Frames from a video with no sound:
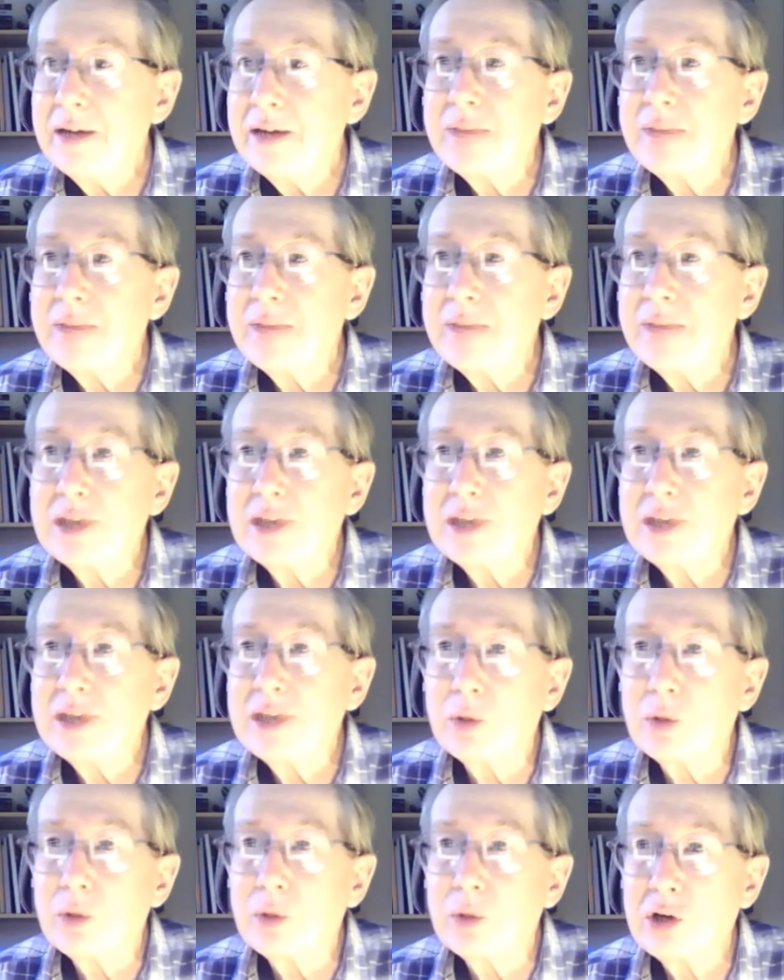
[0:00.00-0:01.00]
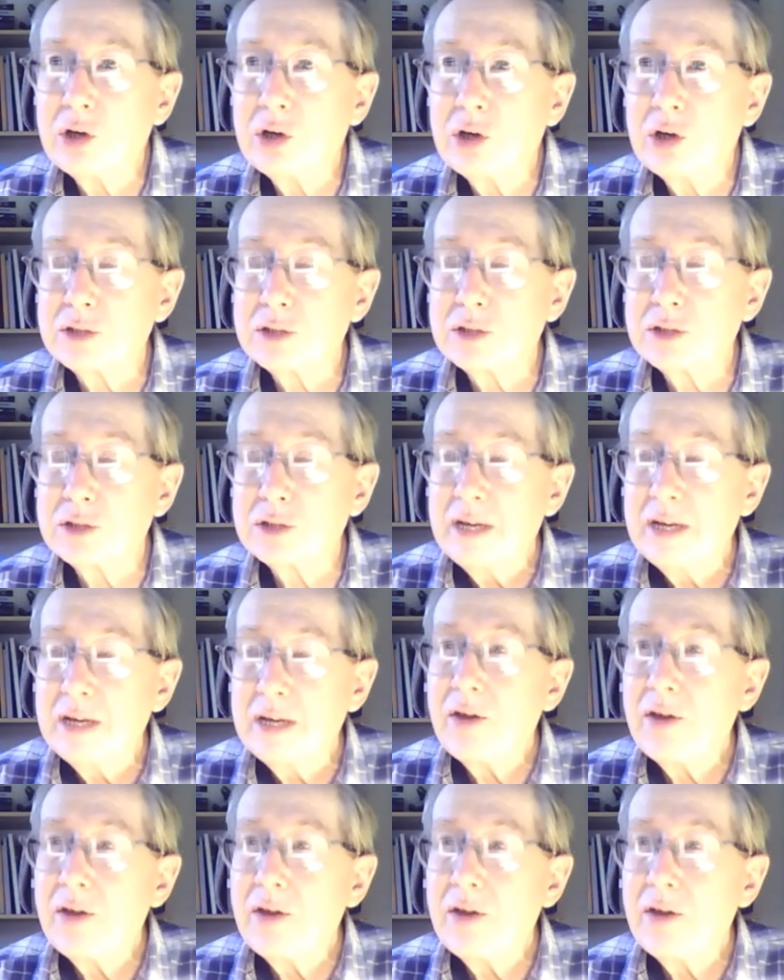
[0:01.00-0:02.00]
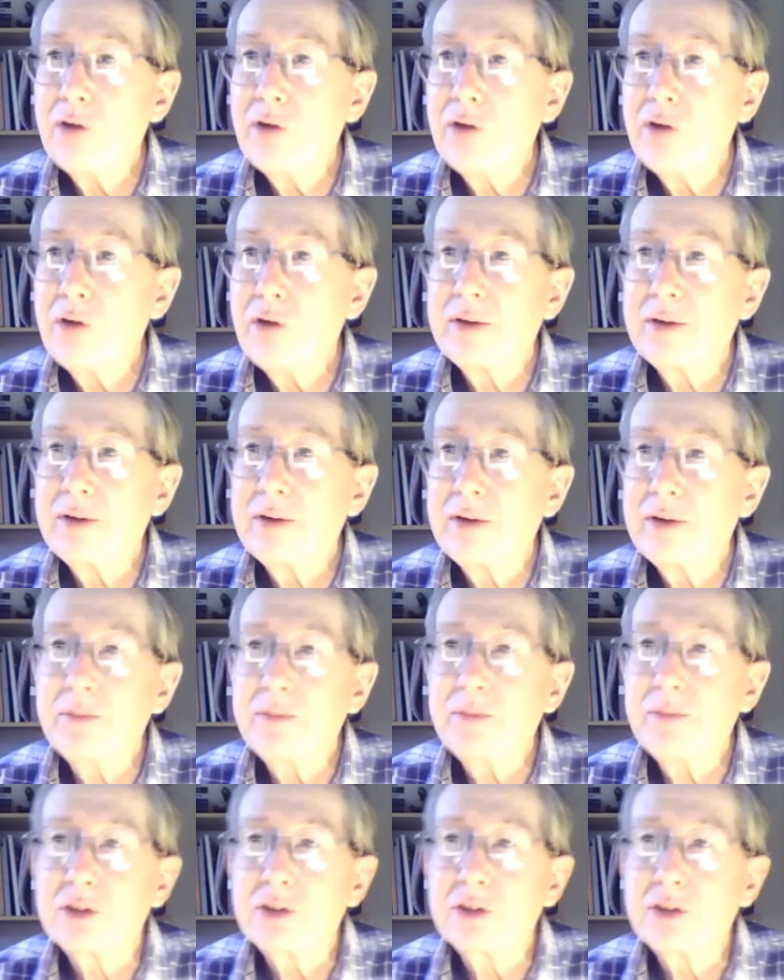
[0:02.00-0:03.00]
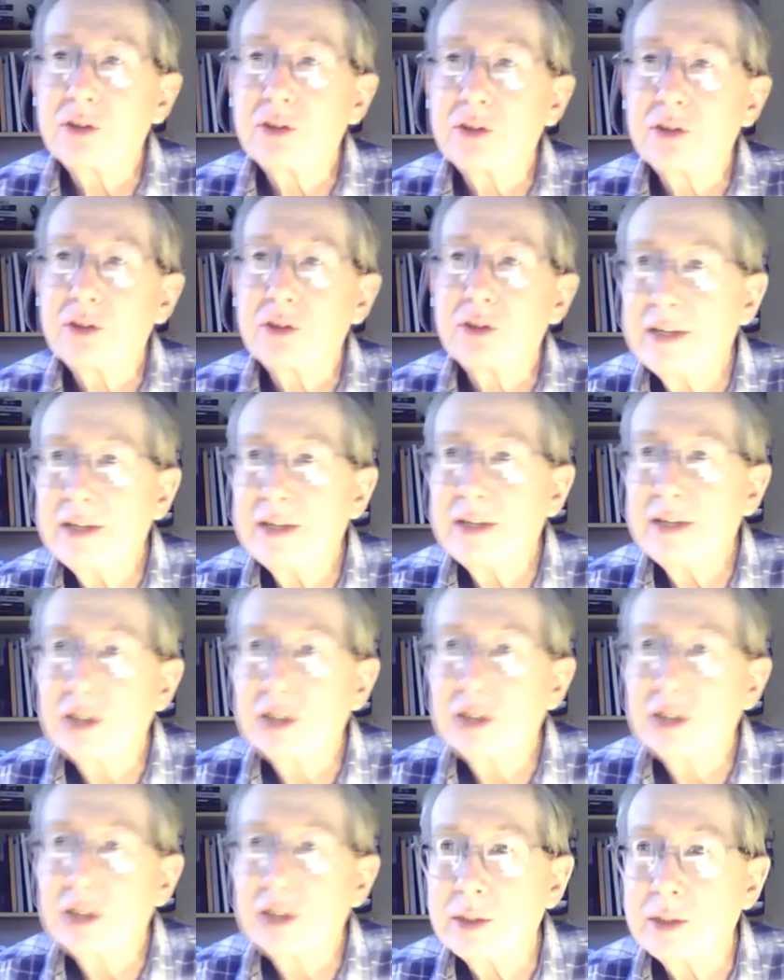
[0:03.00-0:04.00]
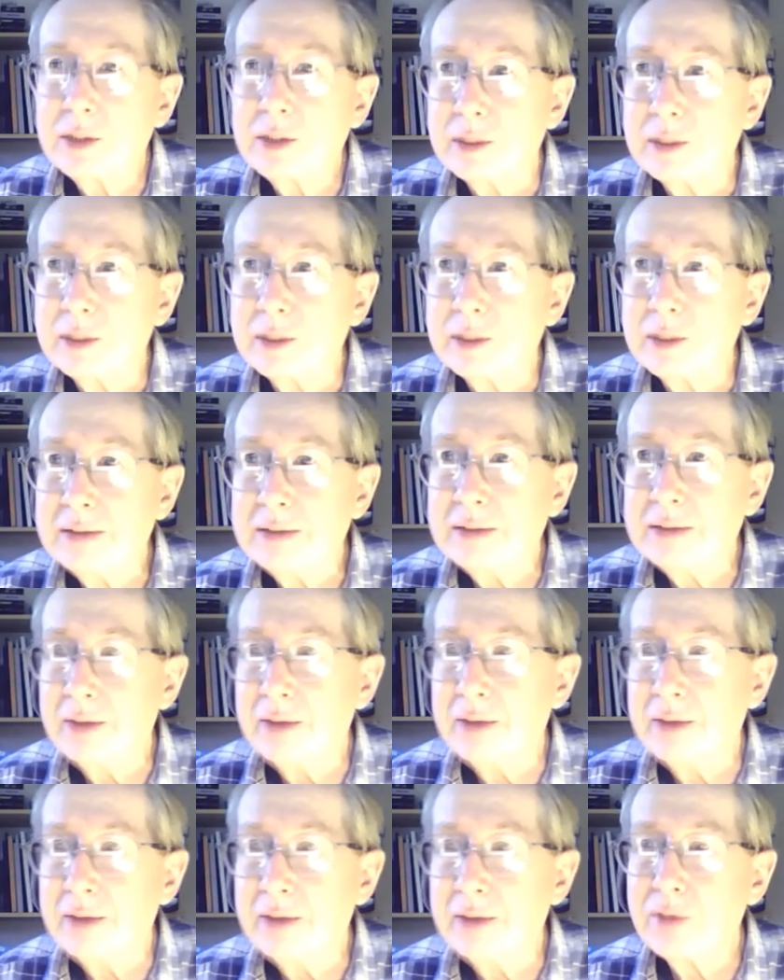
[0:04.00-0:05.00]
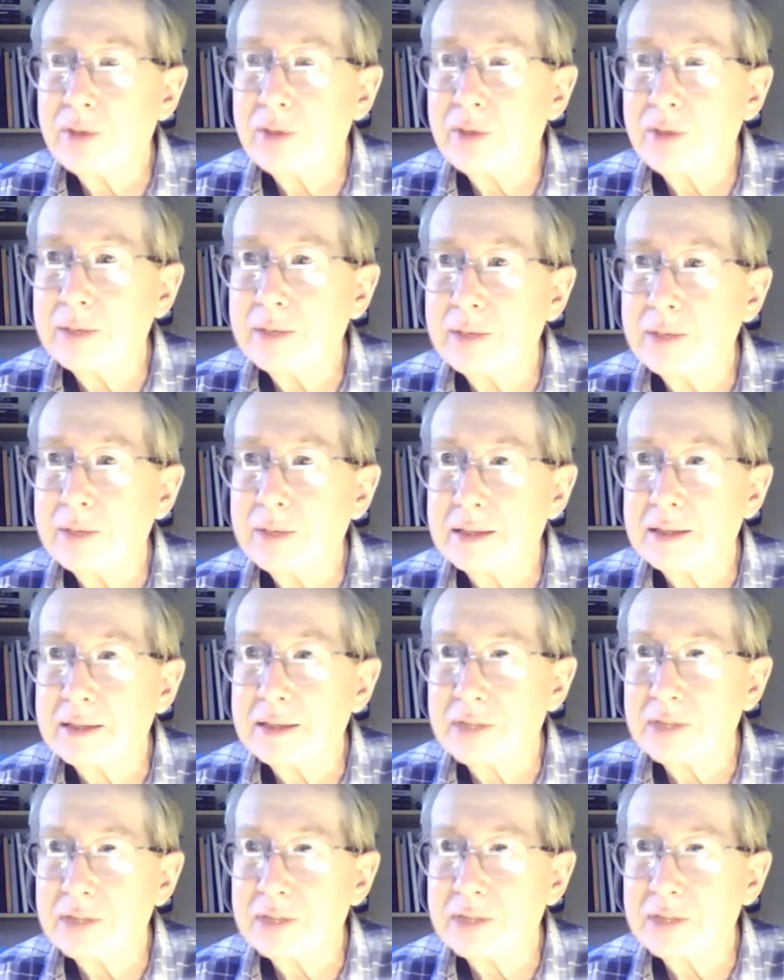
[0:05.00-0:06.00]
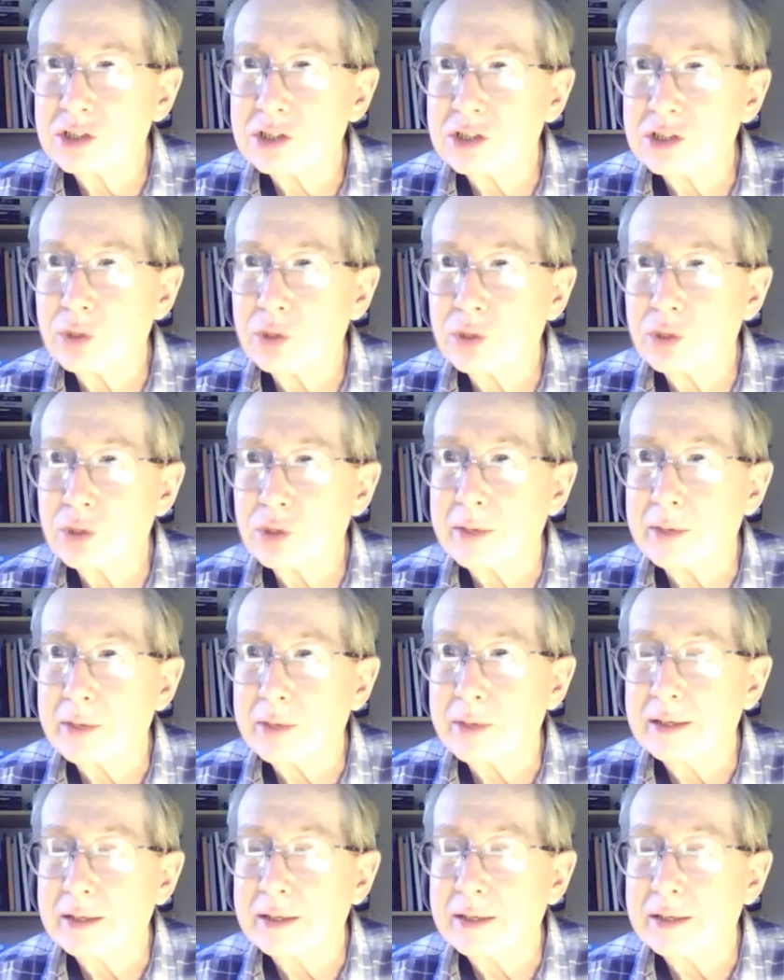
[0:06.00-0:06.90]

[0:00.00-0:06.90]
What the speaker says: Is all because of the funding that's going to it and the private money that is just not appearing